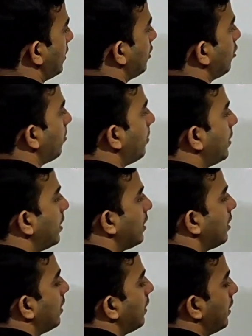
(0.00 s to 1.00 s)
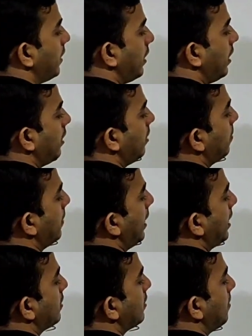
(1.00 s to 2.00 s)
the denominator, then
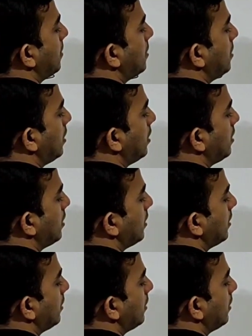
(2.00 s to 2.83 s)
minus 78,